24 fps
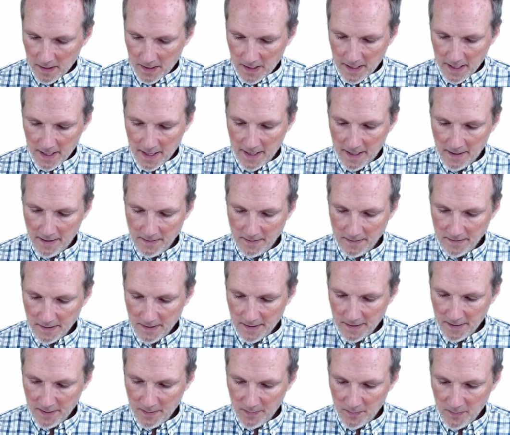And
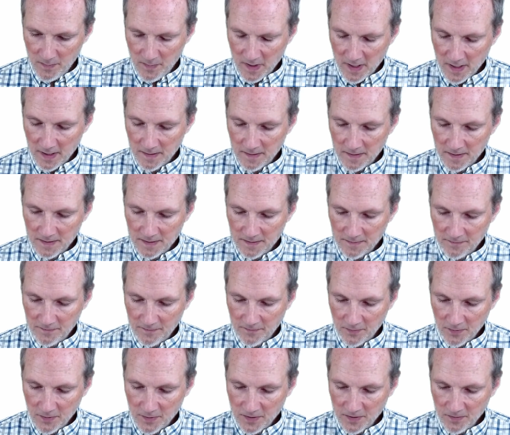in this
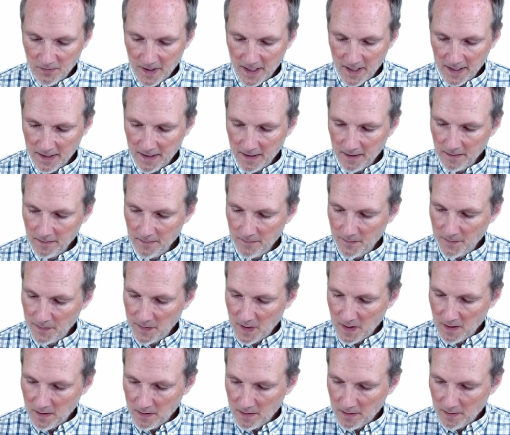first ranking,
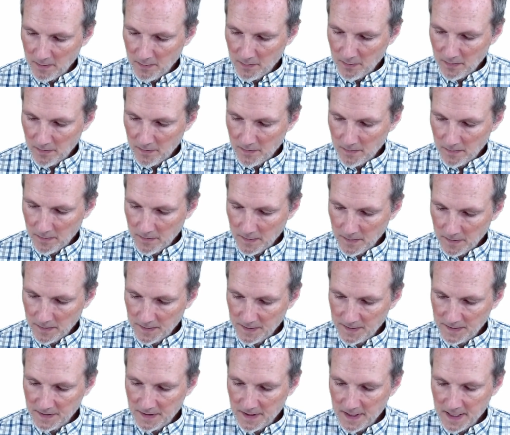
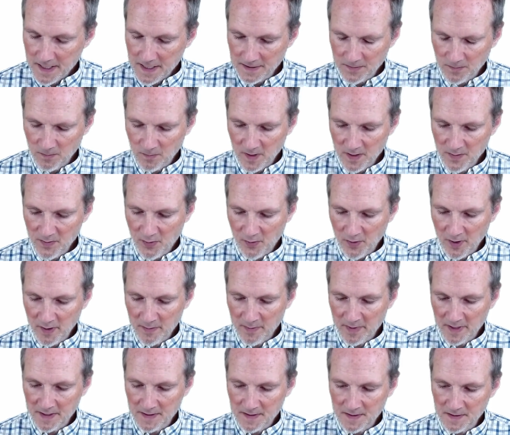C gets 1 point
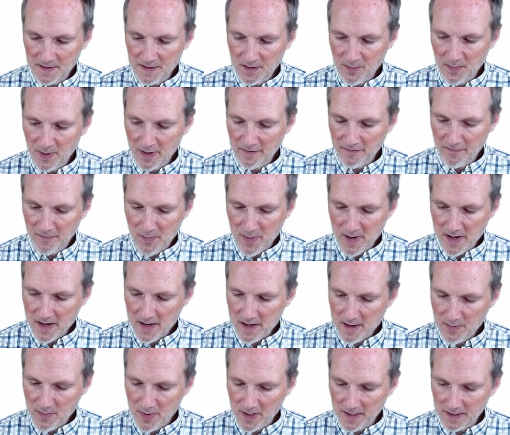because it's above B,
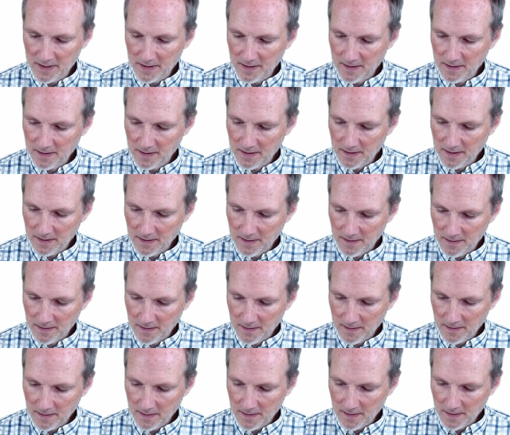but
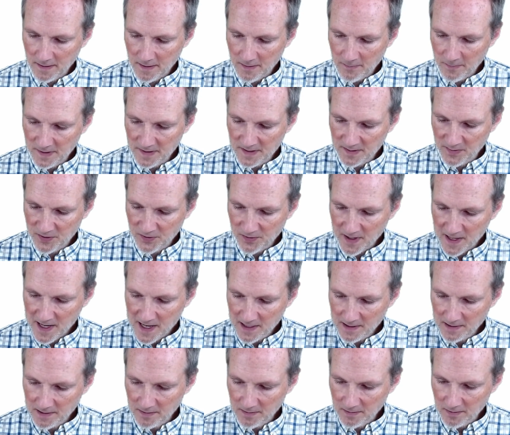we
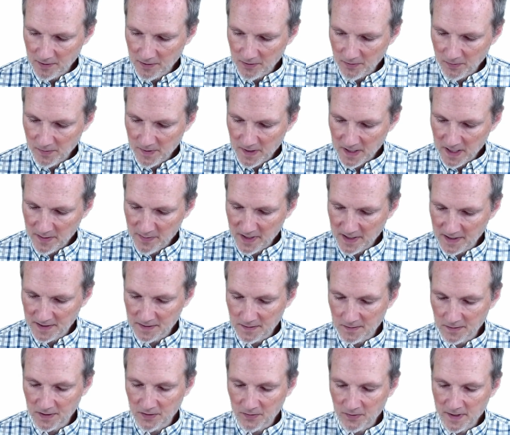subtract 3 because
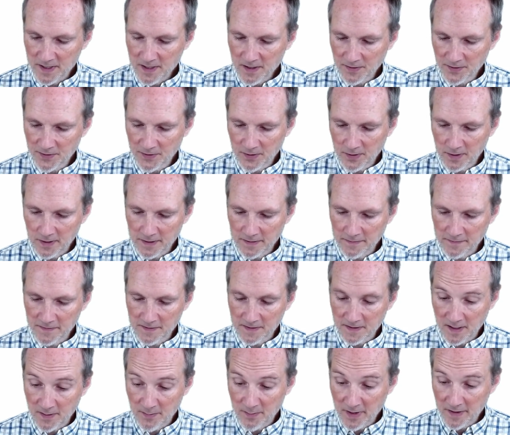there's 3 alternatives
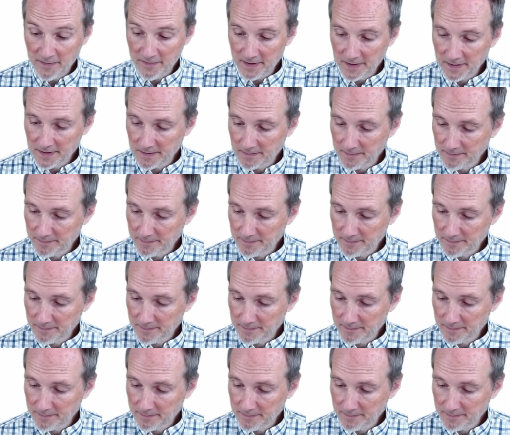above it.